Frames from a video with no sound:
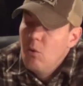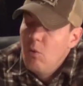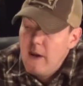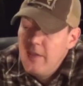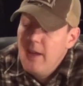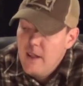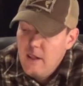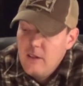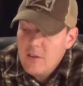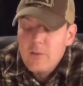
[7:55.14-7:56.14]
Why the
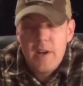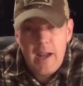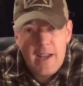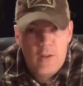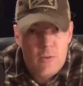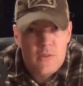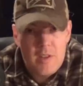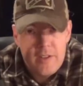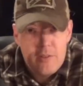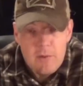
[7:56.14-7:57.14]
hell would I use
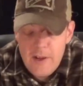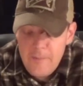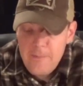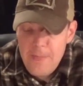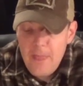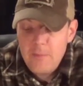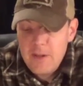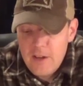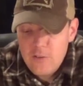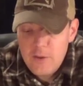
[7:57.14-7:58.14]
this? Well, I'll
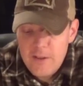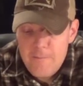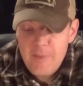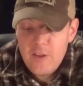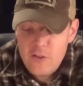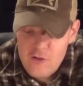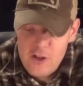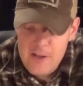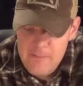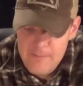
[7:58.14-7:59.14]
be honest with you, it's
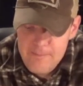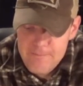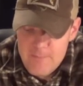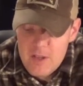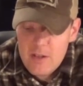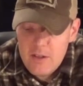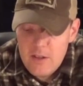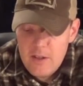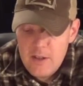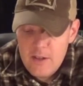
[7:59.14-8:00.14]
cheap,
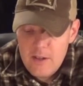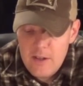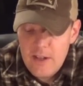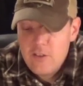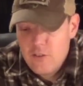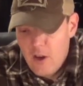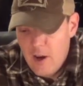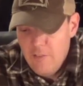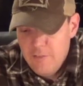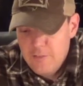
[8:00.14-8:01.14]
it's
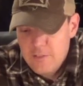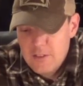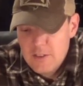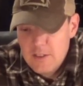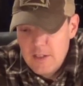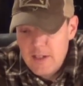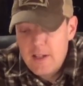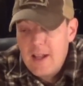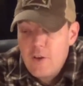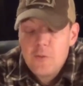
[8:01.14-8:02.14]
tough, and
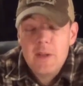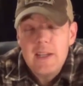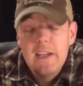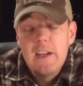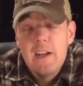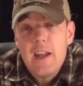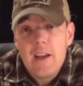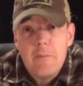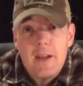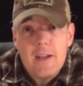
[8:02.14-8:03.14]
it allows me to get in and
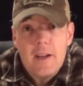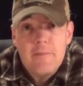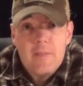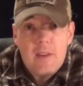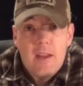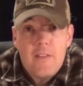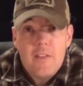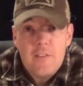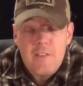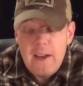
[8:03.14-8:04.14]
out of my gun.
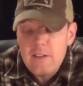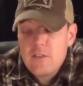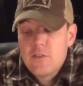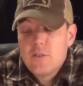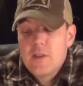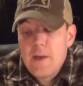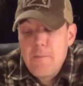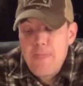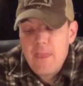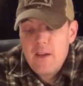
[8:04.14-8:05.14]
And the fact is
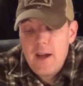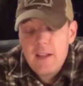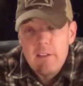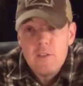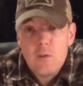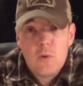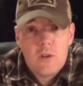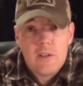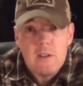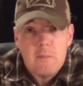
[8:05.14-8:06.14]
that I live in a
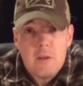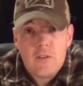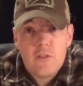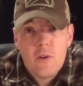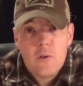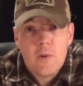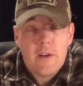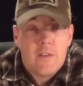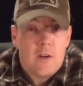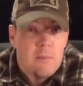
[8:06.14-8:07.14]
world here in Minnesota
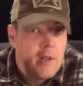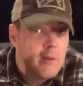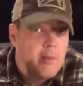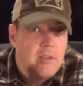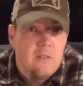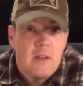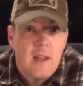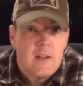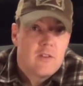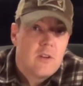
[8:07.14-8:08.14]
where there are plenty of places I
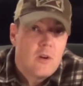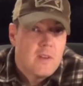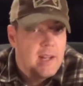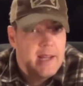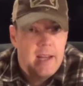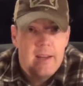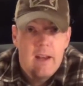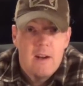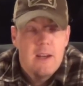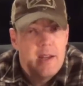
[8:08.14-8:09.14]
like to go that I can't
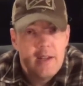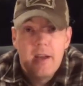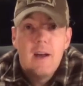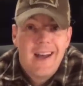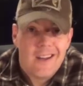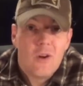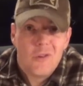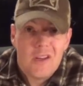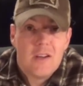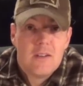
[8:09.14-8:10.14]
carry, and yeah, I go
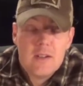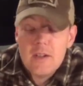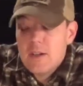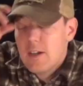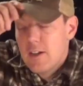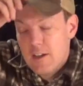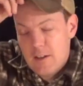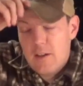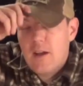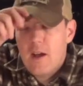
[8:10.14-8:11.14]
there.
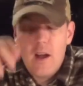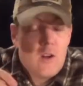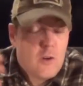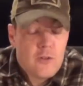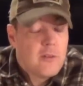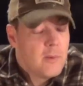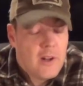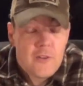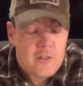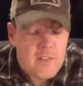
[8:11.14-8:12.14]
I'll go somewhere
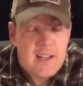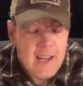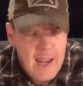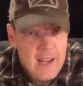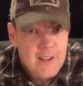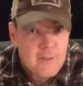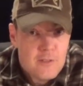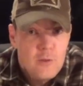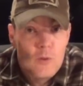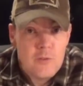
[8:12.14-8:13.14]
else if I can
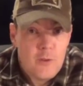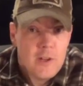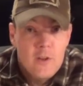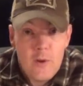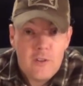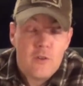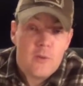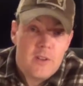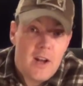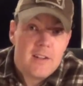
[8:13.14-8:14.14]
to avoid going
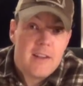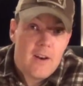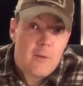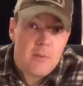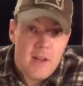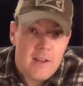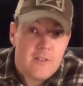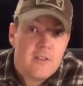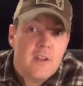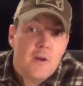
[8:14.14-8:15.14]
to a non-carry
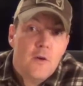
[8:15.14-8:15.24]
place,